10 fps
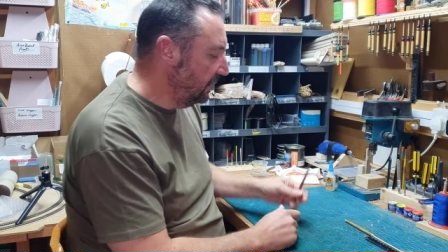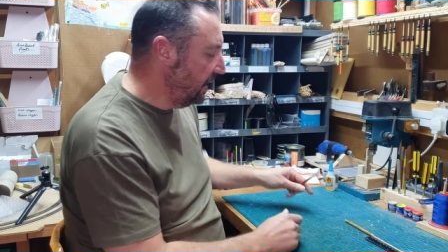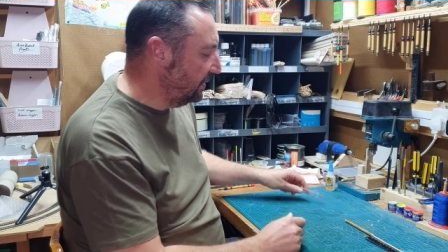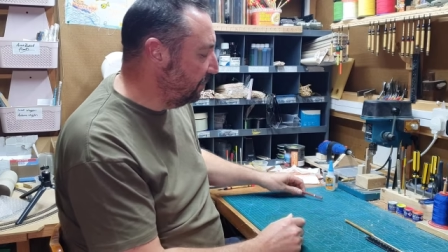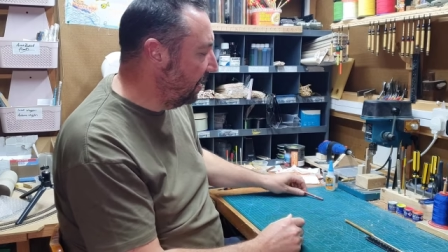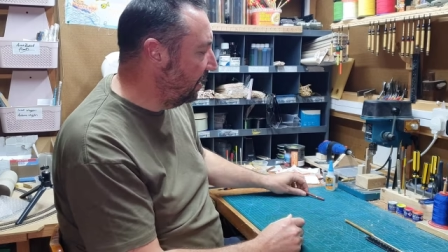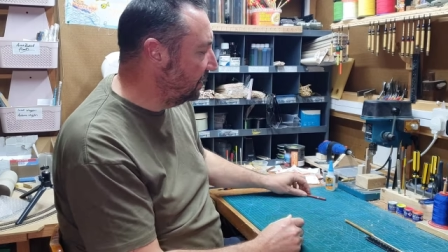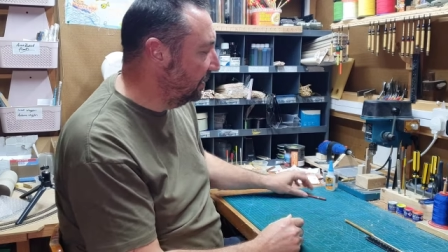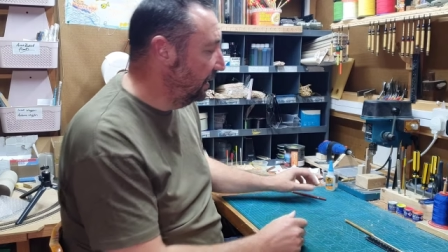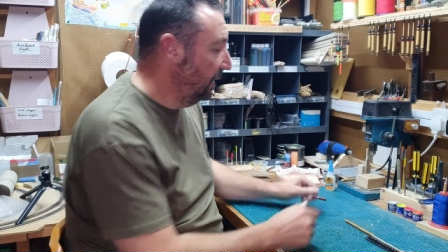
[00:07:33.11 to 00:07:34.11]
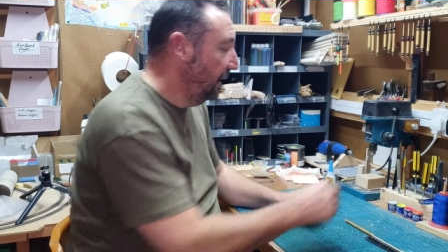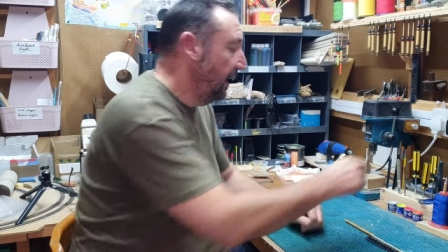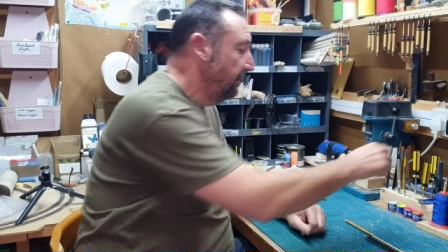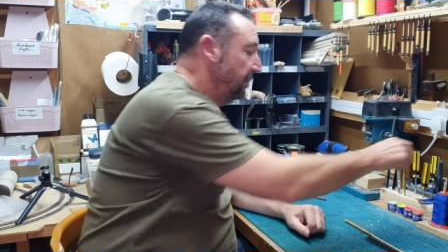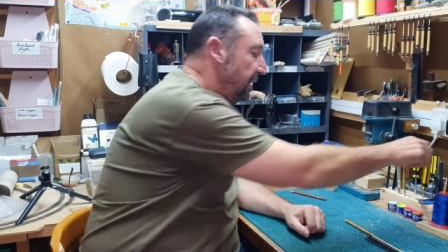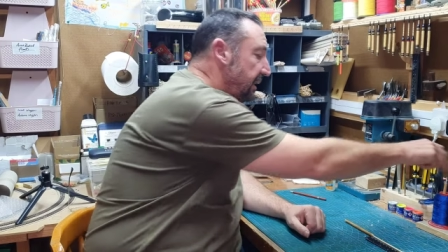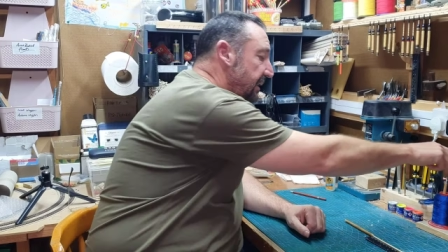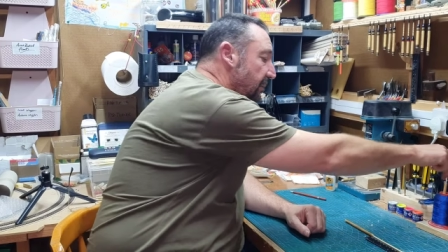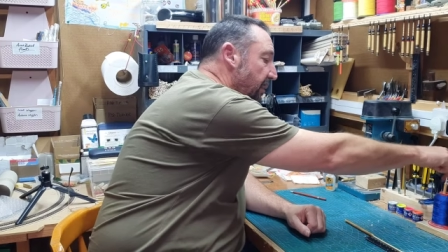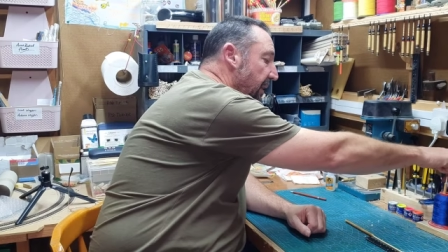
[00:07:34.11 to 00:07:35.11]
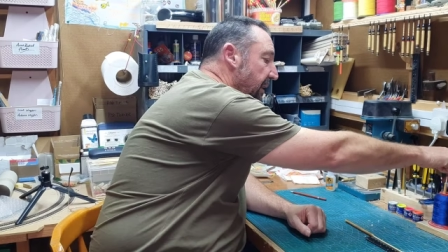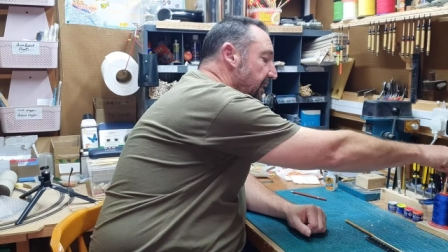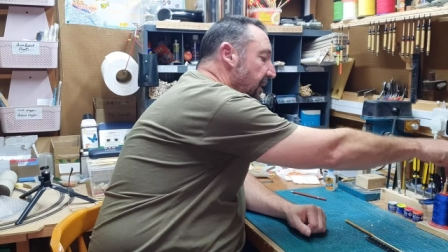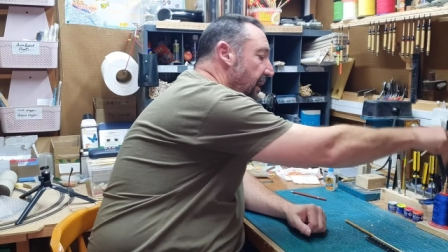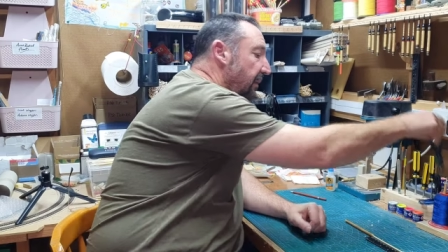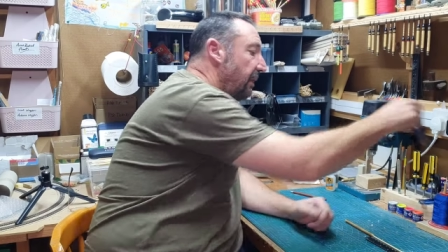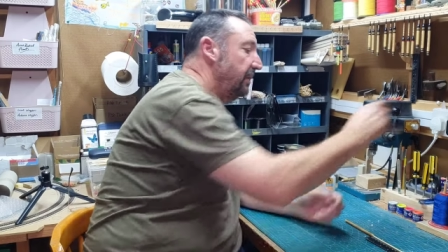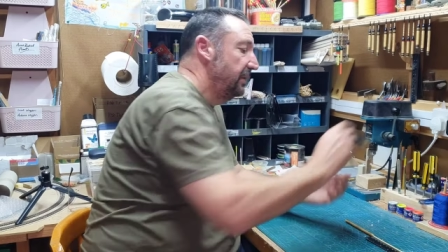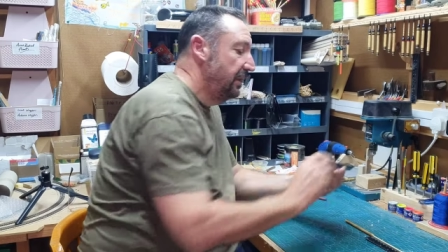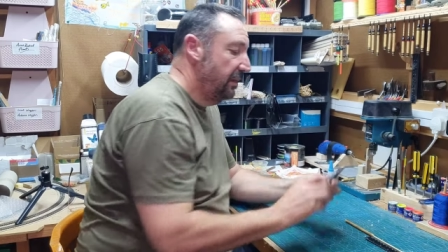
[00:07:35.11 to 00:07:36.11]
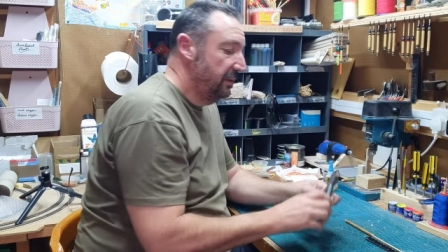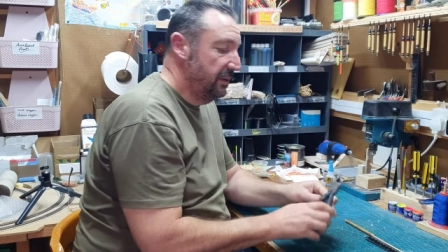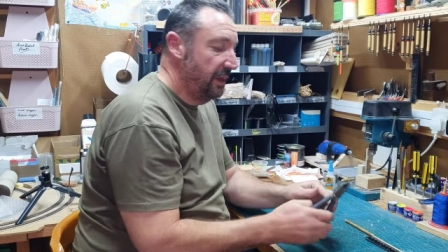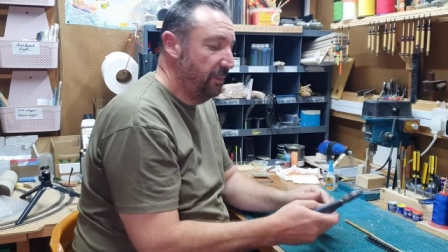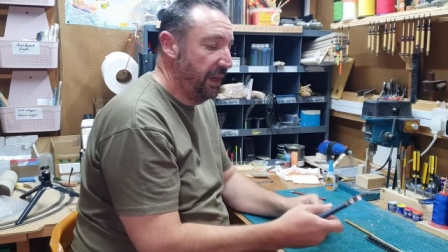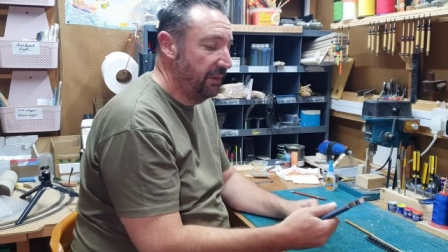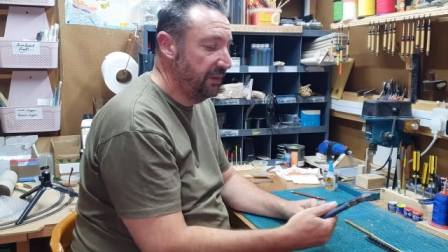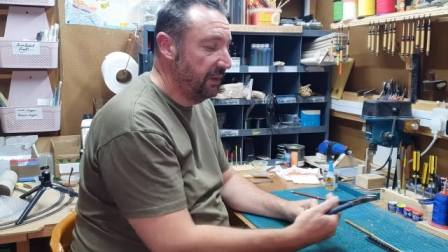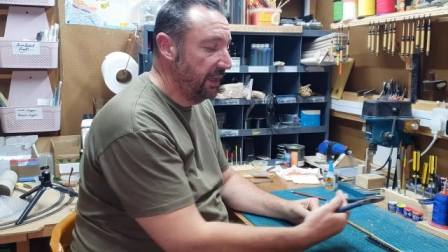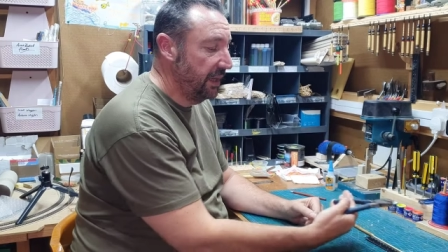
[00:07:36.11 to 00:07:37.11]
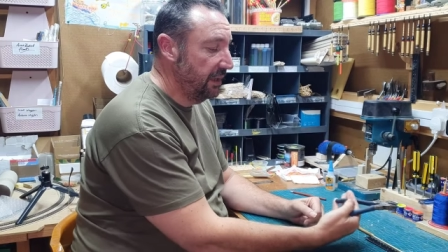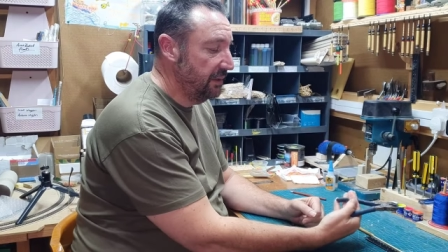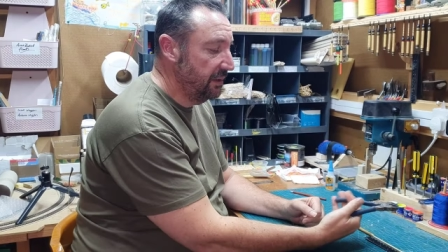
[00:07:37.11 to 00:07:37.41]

So that's marked, and really simply I'm going to use a pair of side